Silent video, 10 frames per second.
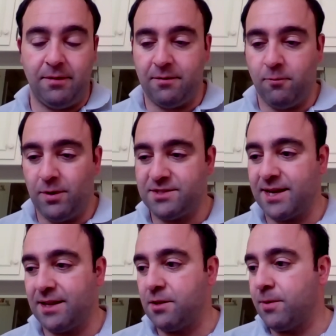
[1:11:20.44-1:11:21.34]
once
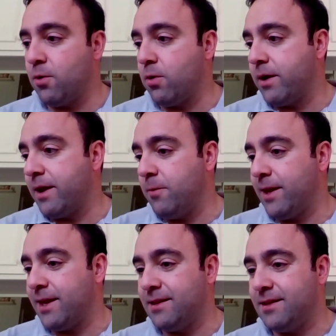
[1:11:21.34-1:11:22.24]
I get the recording,
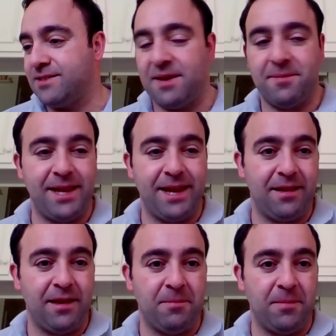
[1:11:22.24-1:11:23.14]
we can disseminate
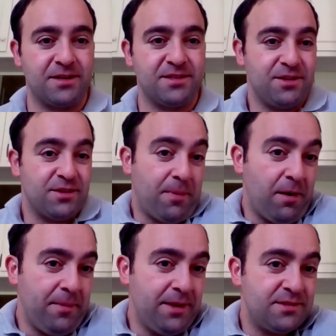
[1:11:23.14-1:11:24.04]
it amongst your
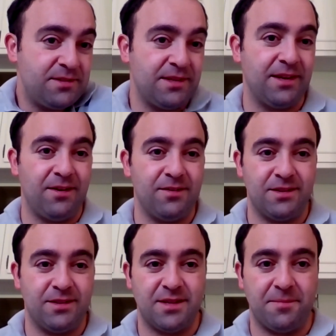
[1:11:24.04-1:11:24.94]
departments,
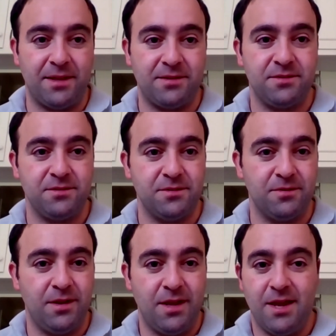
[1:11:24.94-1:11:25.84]
disseminate it
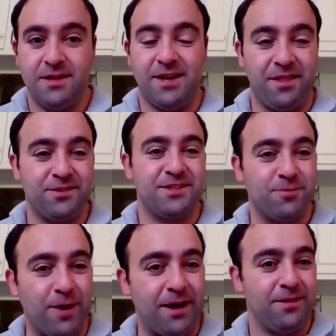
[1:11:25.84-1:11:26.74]
to others
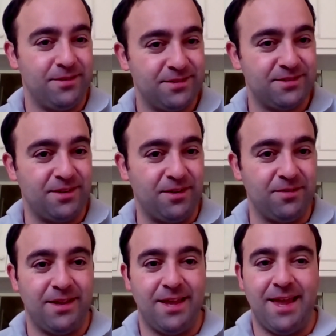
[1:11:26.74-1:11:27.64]
as well.
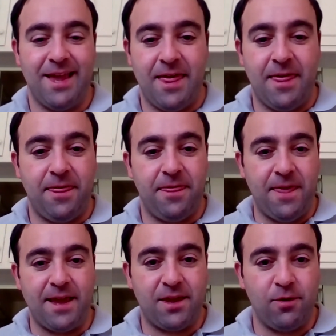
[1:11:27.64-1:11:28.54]
So
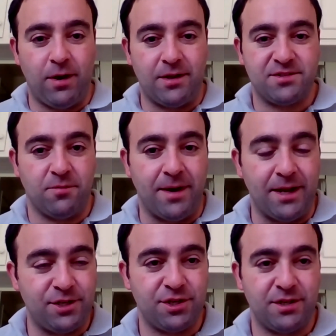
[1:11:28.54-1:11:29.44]
thank you all so
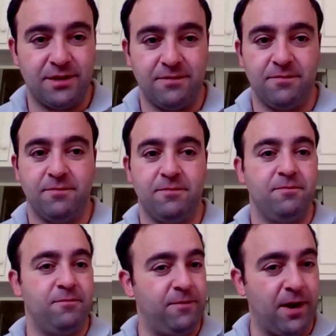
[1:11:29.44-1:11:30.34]
much.
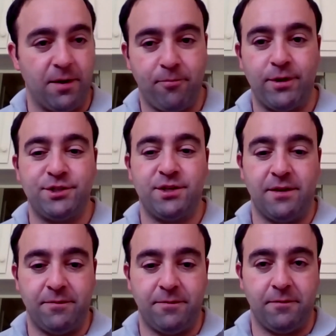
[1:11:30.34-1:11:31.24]
Very
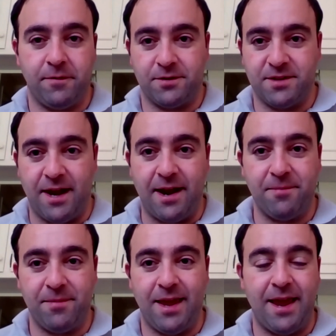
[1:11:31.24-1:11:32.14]
appreciative of your
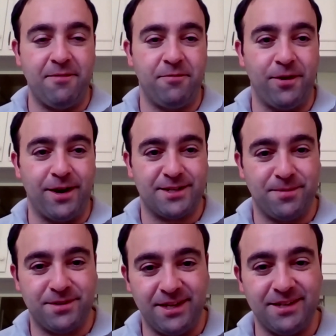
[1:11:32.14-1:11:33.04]
time and for your
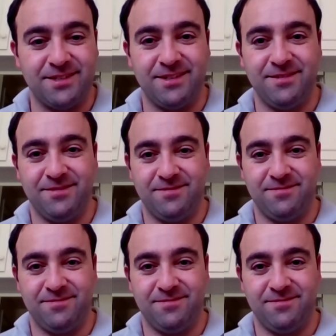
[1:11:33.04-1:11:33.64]
expertise.